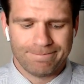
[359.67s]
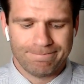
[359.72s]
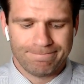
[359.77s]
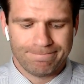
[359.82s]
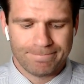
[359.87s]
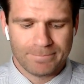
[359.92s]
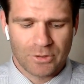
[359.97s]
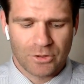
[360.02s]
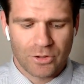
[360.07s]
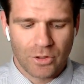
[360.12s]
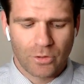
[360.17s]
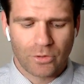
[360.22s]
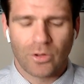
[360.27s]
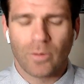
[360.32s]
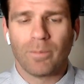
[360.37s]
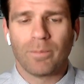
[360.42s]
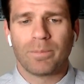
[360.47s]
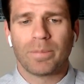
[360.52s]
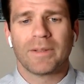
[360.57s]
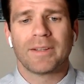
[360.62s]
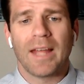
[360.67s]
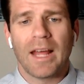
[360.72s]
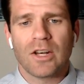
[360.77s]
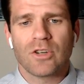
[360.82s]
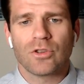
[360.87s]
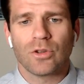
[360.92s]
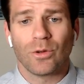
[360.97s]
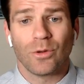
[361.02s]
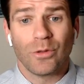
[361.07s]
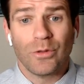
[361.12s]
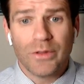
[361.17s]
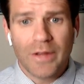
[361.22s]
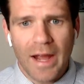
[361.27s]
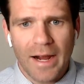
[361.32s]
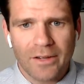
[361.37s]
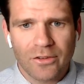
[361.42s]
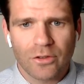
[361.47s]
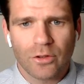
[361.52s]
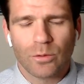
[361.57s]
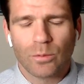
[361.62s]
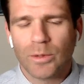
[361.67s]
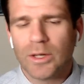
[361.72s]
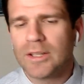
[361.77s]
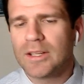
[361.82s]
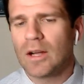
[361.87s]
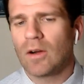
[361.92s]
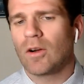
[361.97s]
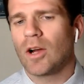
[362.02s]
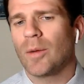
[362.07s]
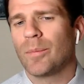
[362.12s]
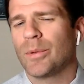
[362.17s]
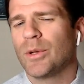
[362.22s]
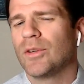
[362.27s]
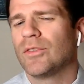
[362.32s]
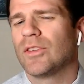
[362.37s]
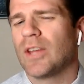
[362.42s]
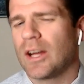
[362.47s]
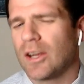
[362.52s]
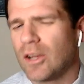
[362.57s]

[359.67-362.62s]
So some potential next retail companies that